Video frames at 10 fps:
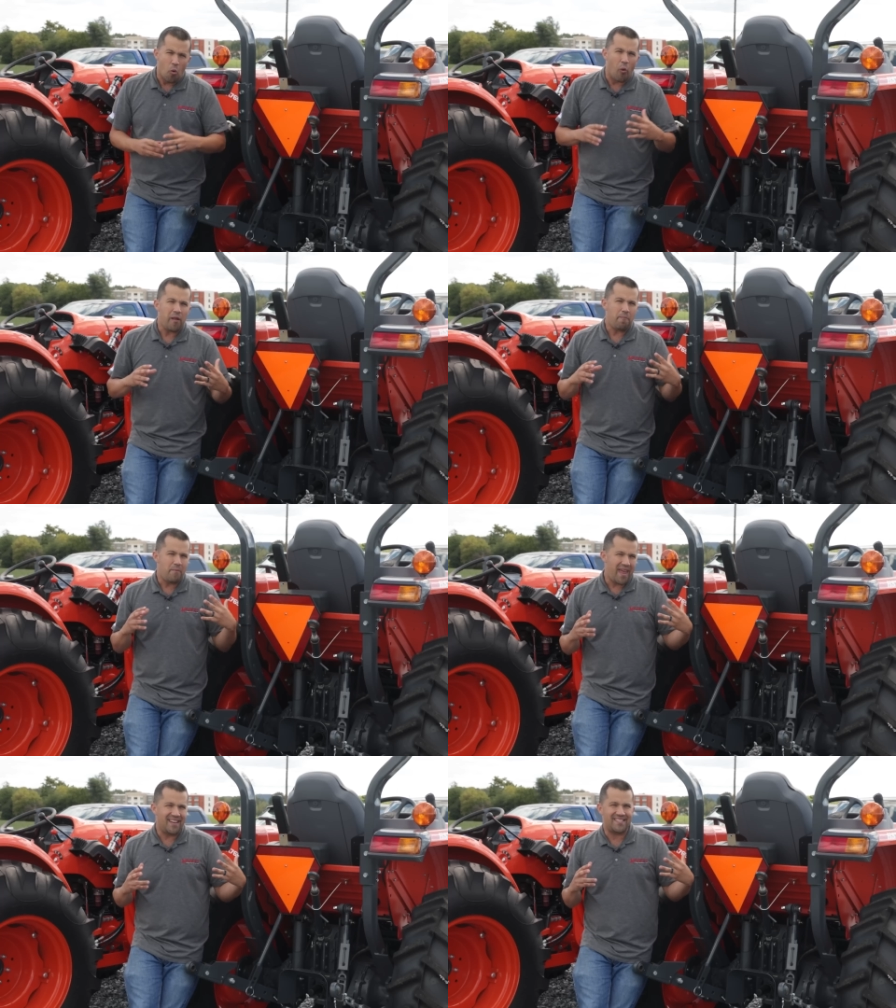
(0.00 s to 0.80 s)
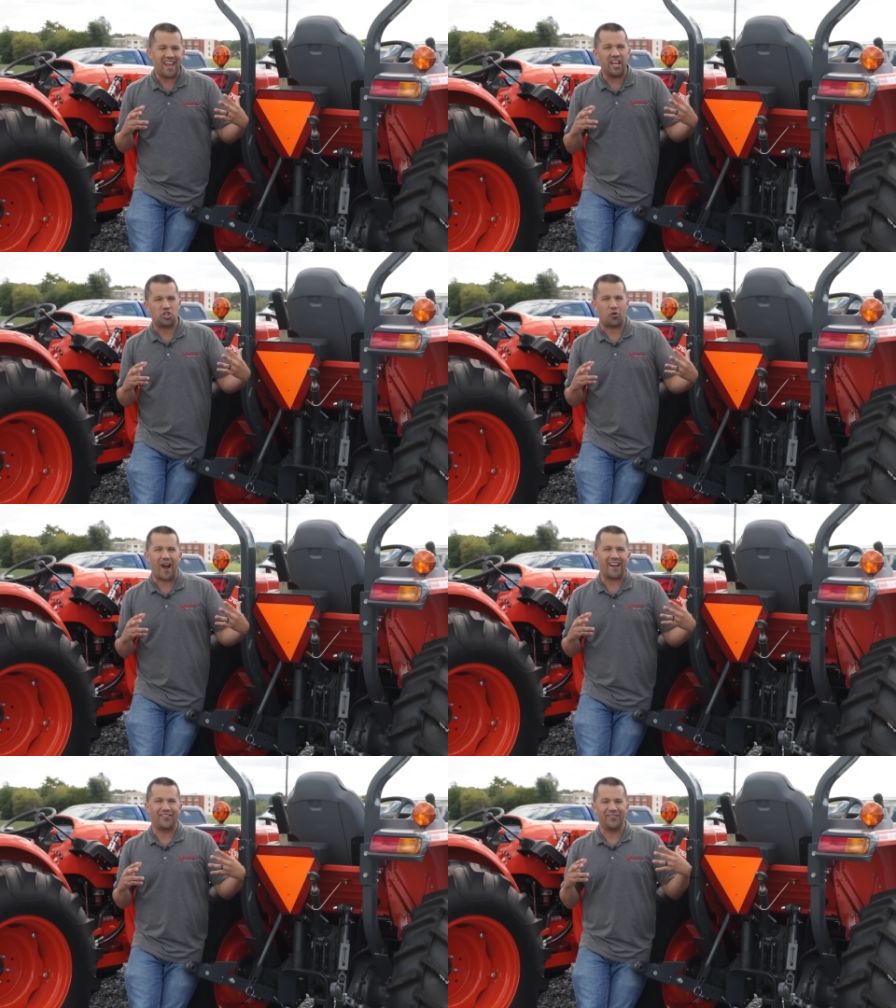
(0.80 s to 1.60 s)
What makes a
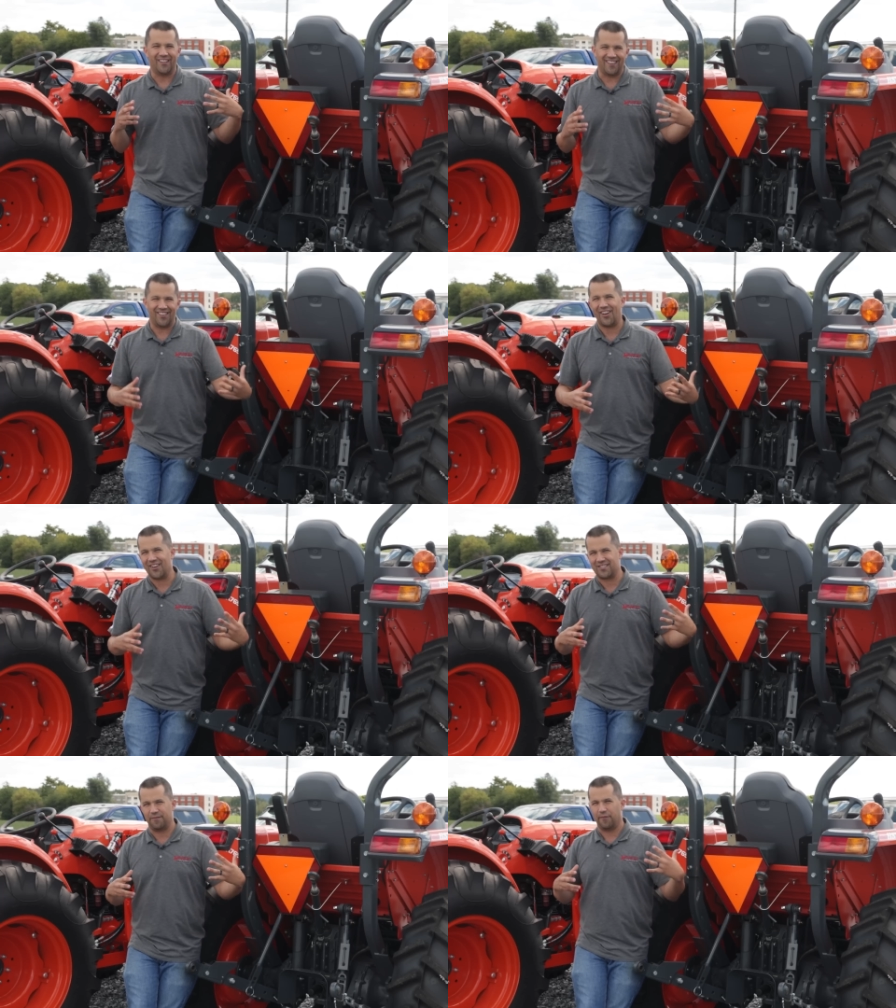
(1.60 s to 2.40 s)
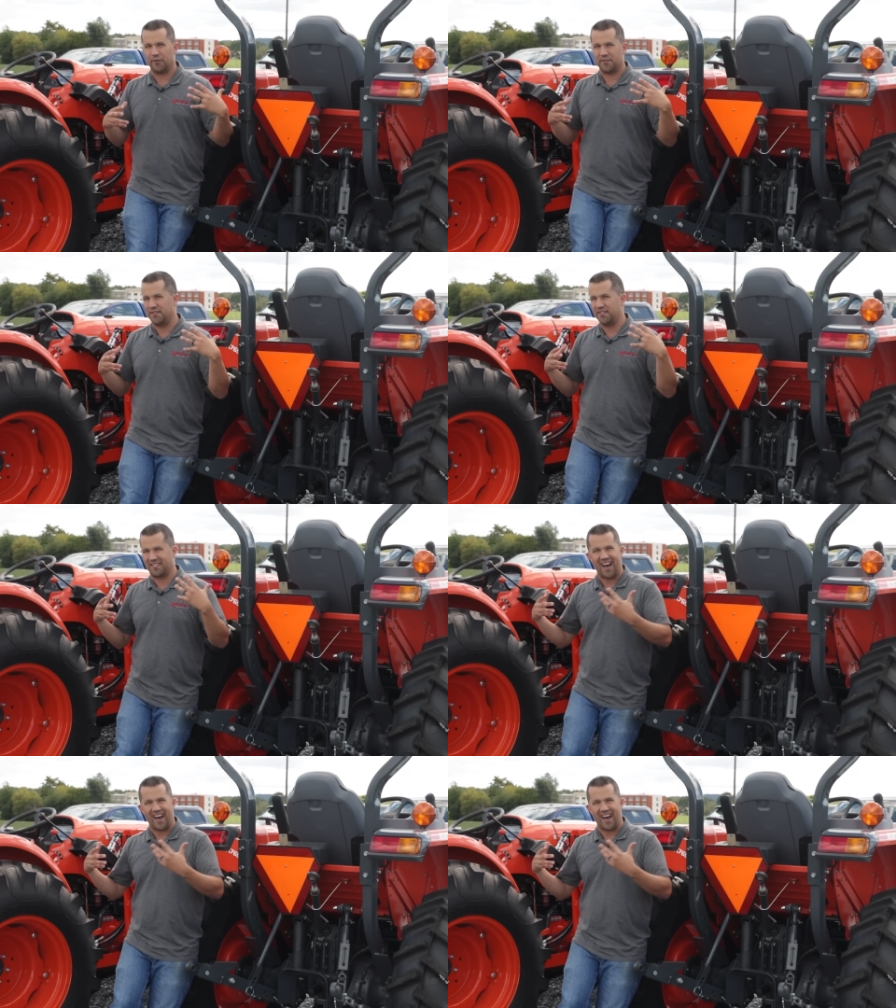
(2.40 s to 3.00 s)
tractor deluxe versus